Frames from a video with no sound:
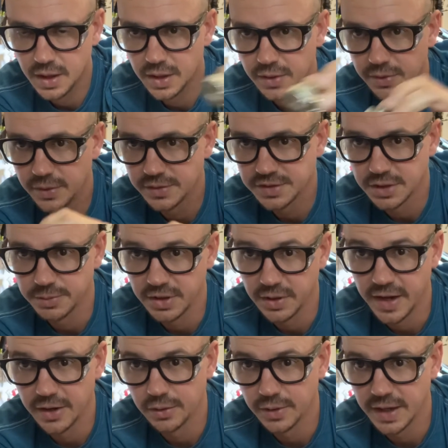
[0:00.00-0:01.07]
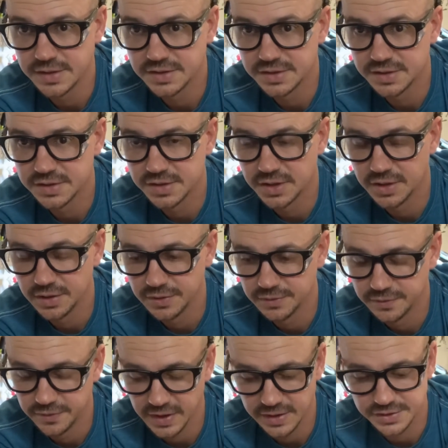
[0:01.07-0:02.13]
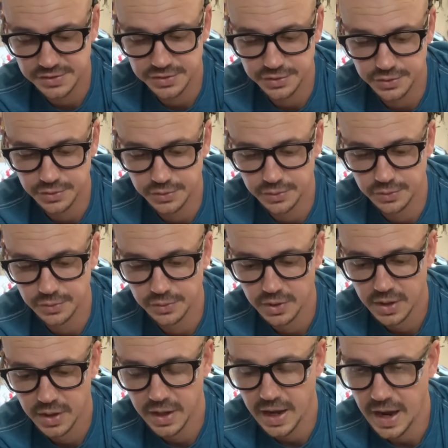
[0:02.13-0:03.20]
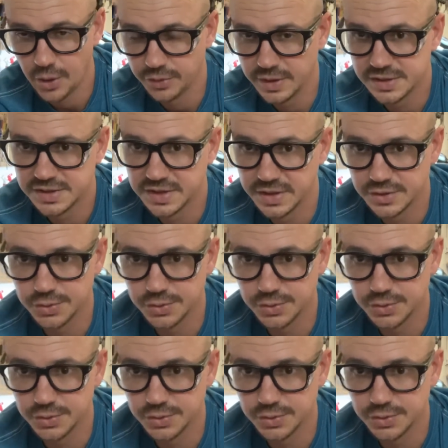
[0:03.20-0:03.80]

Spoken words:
There's going to be later lessons as to how these things